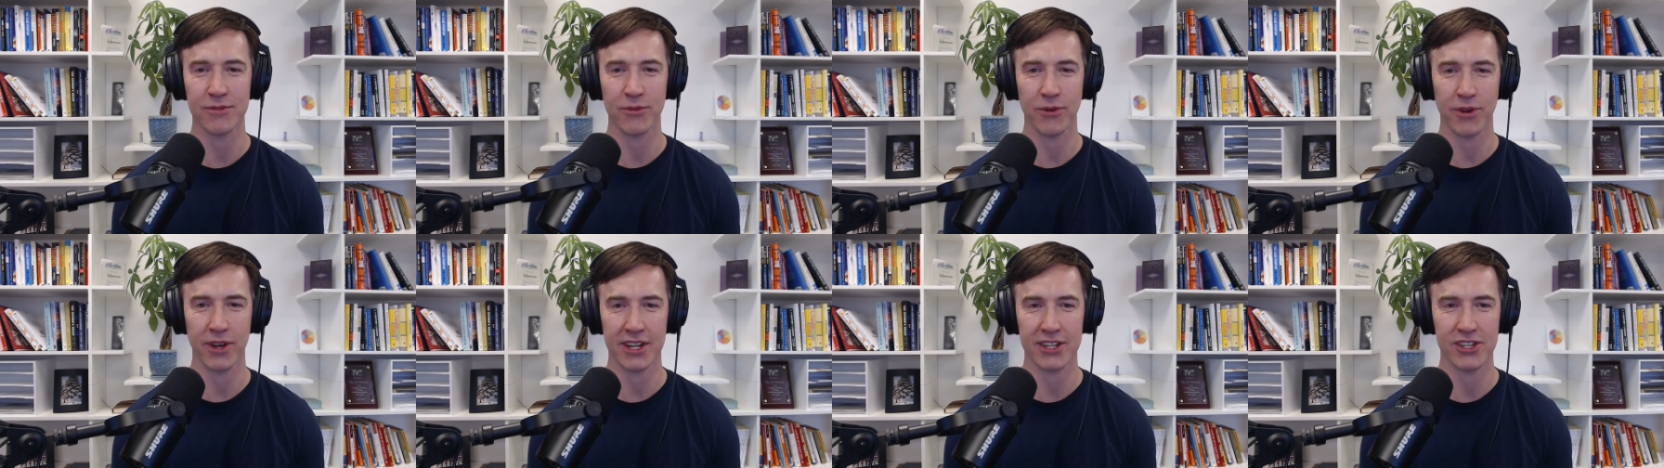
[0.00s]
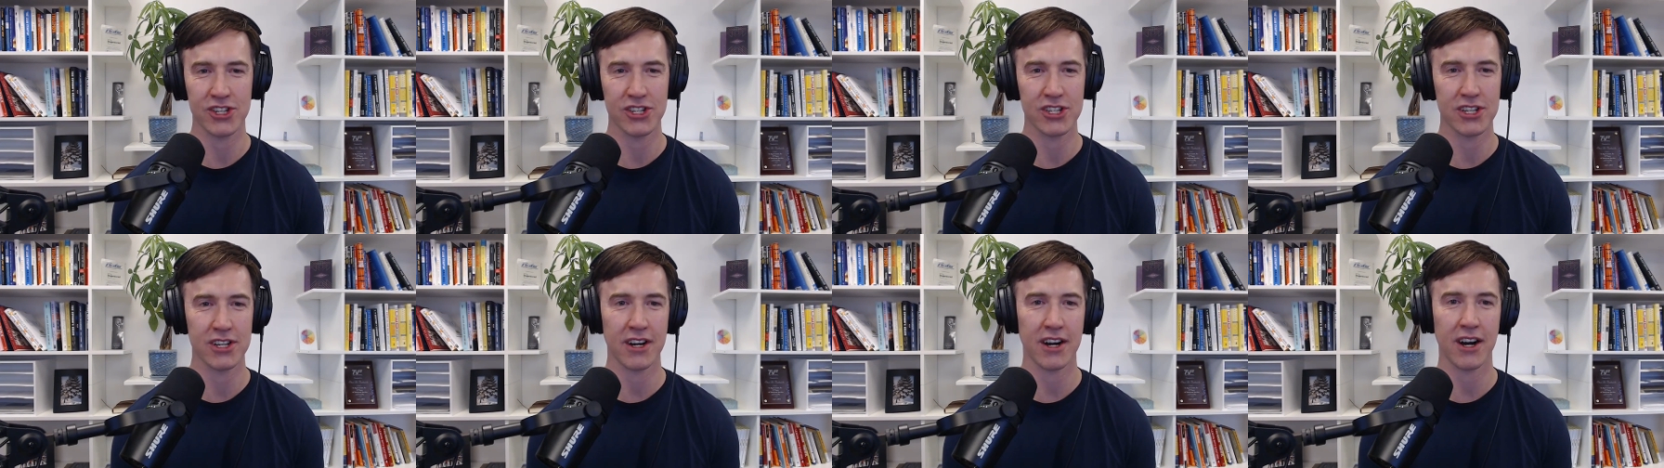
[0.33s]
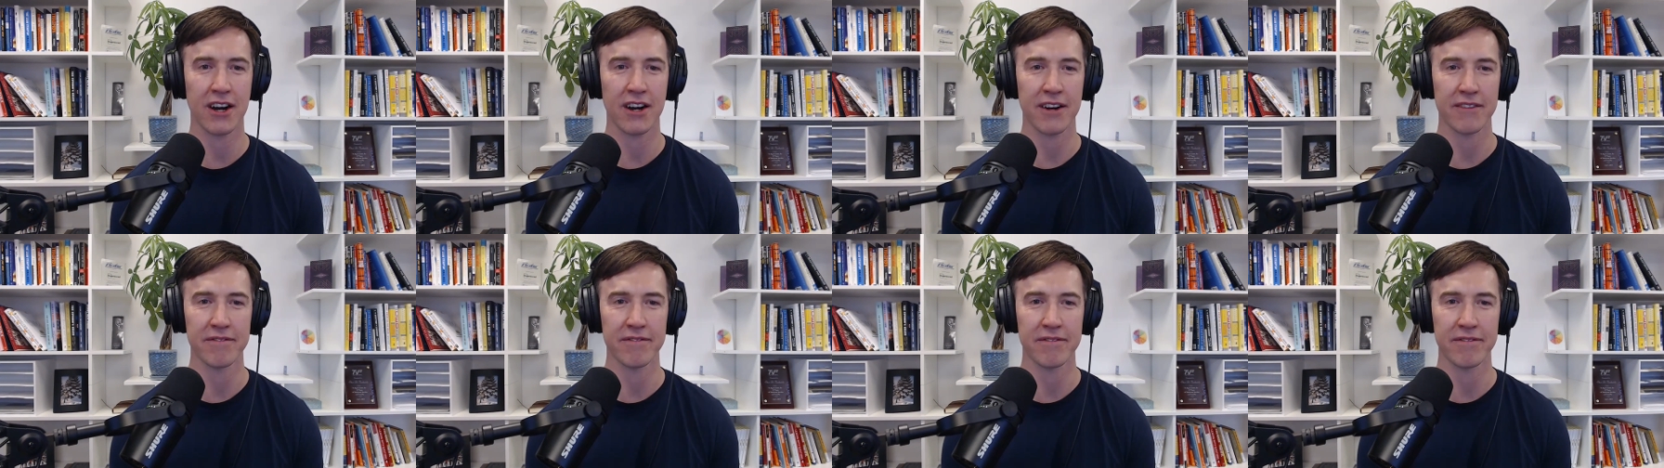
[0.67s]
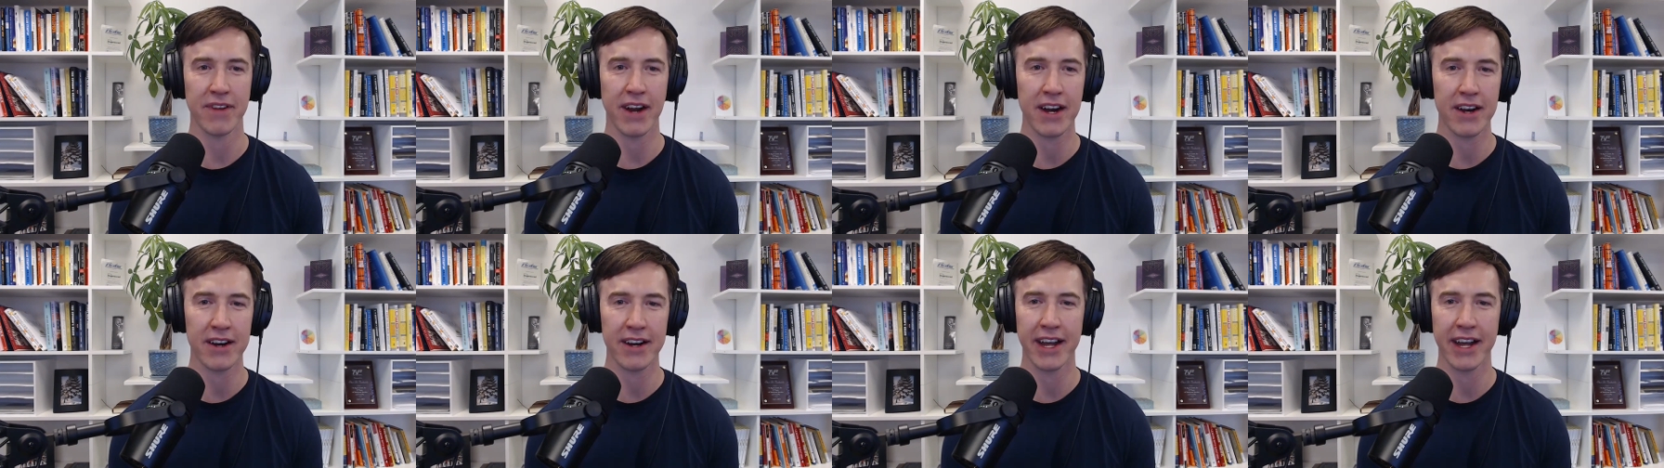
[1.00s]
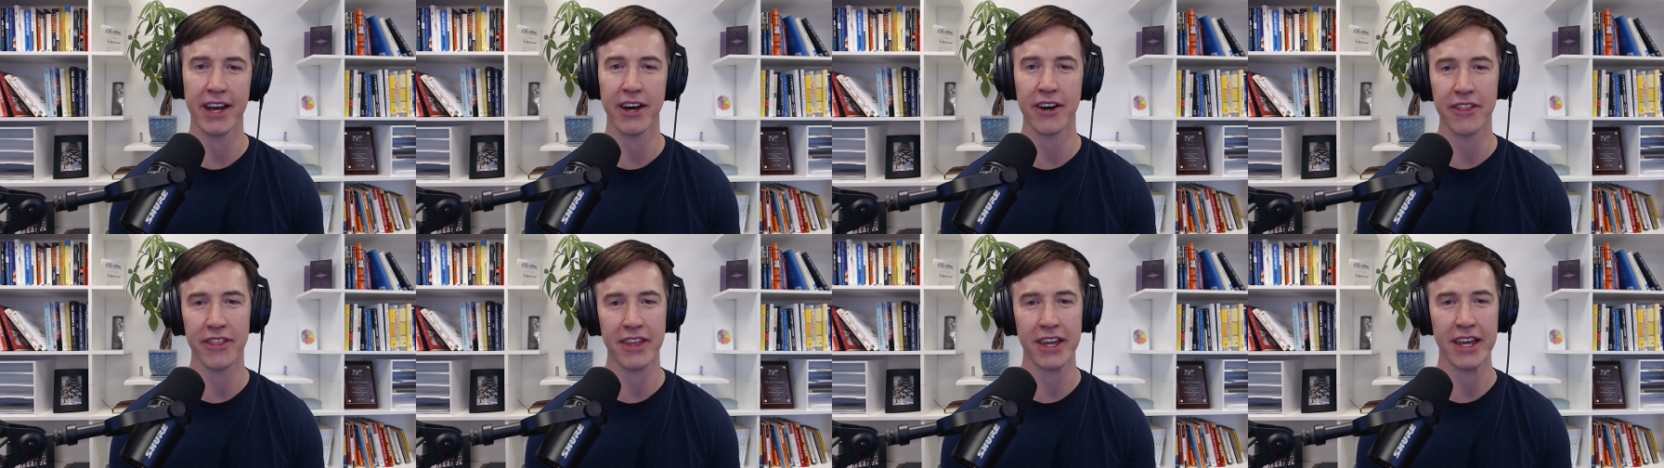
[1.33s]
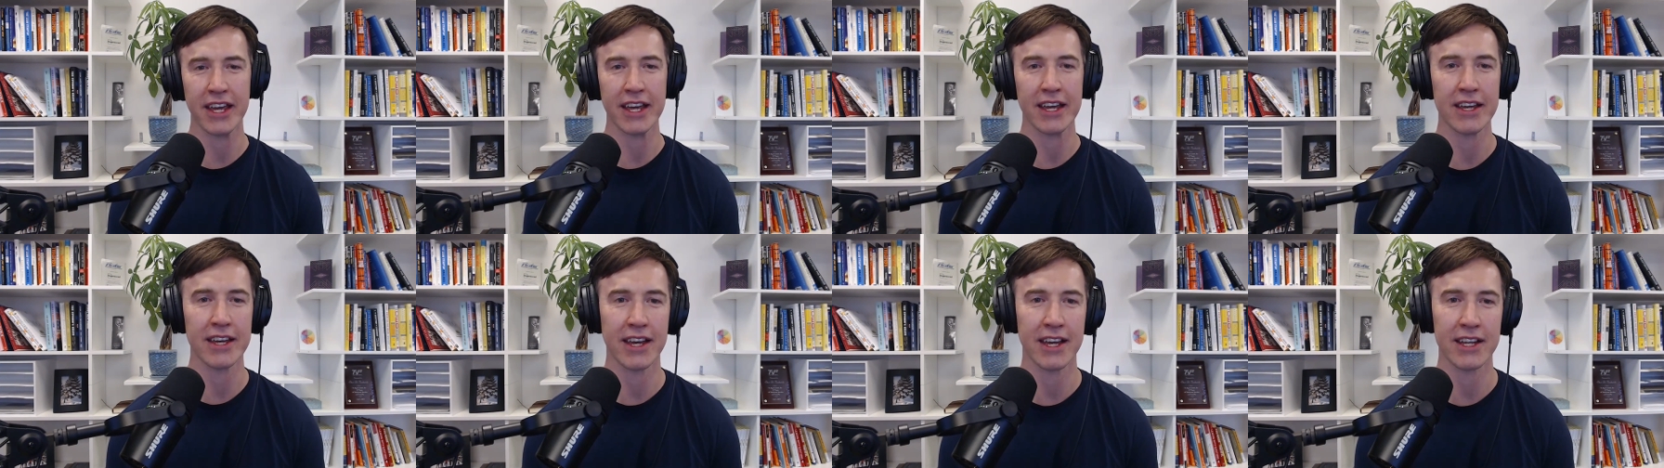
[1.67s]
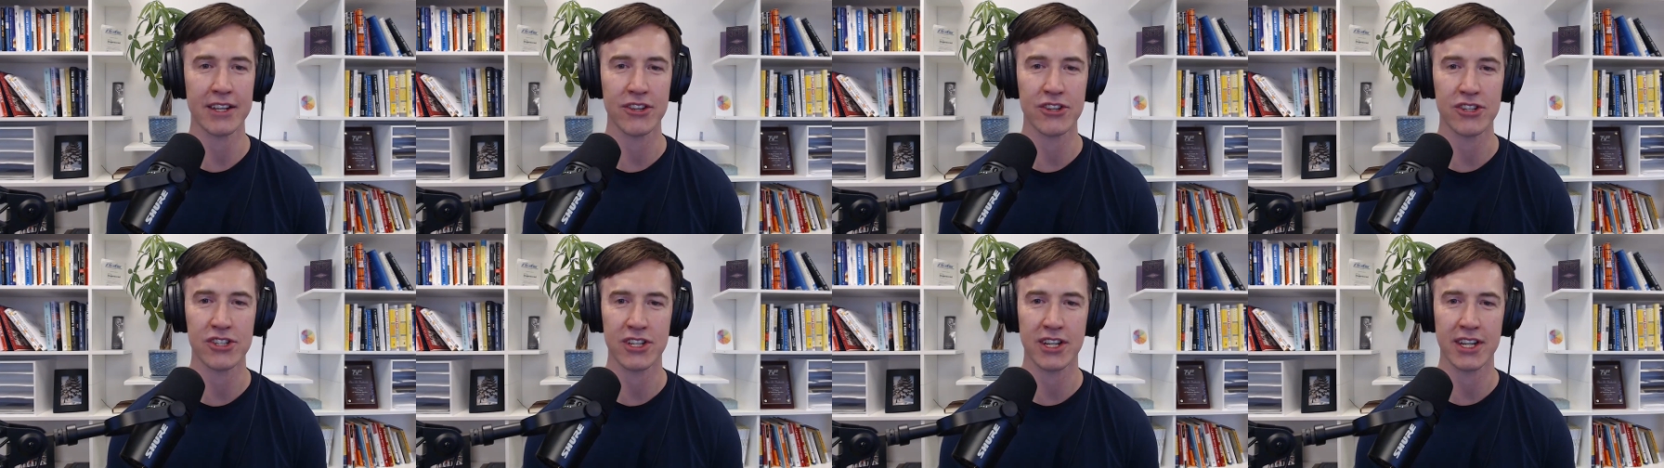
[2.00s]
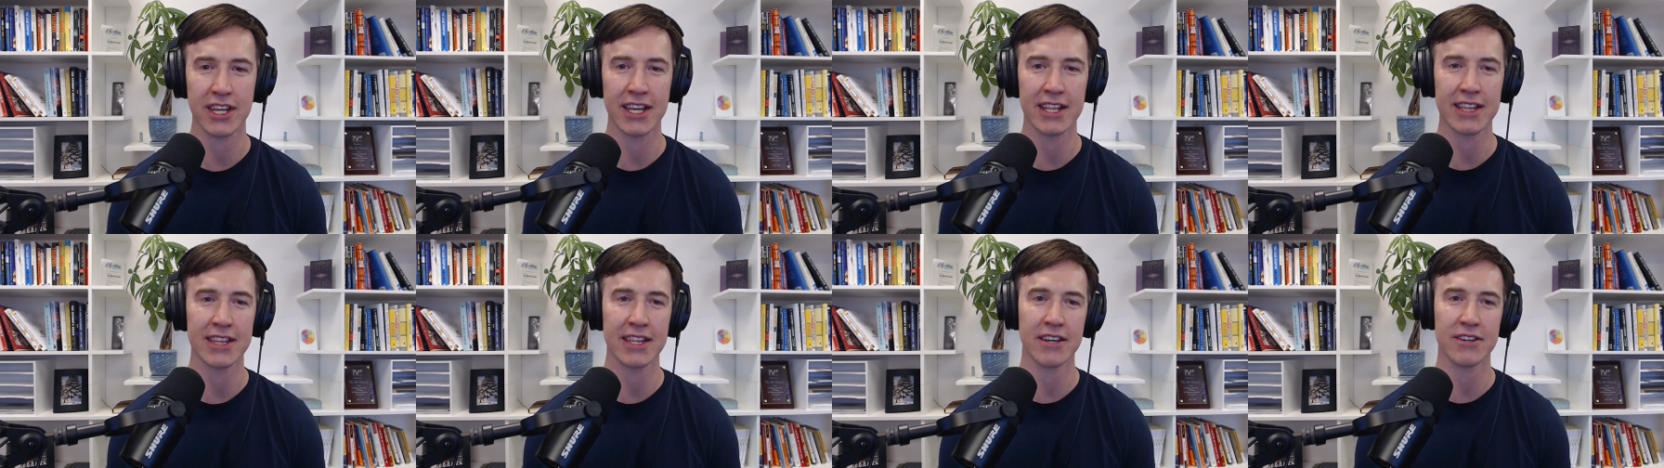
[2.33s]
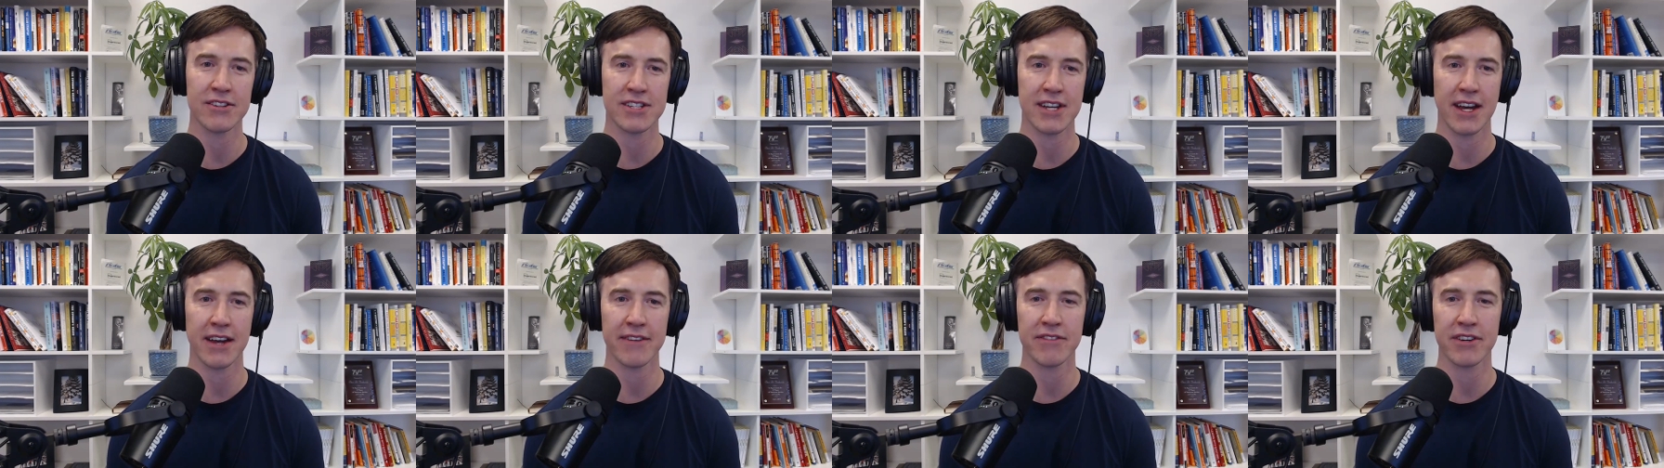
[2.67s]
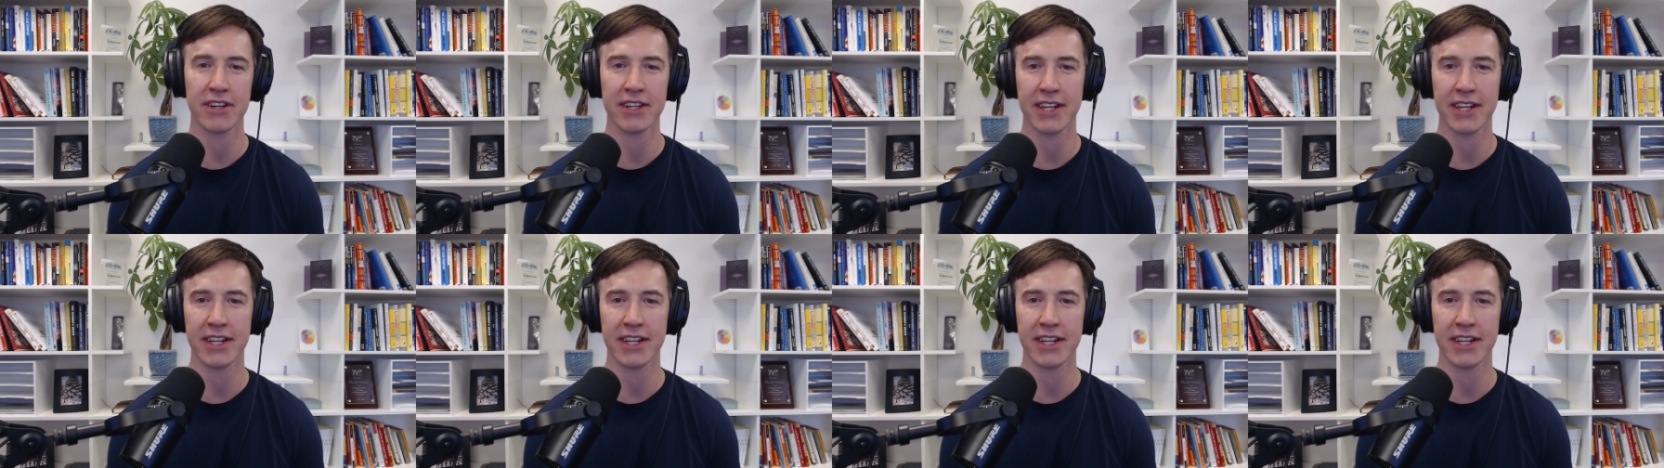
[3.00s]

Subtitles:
which are very healthy, and you should eat those every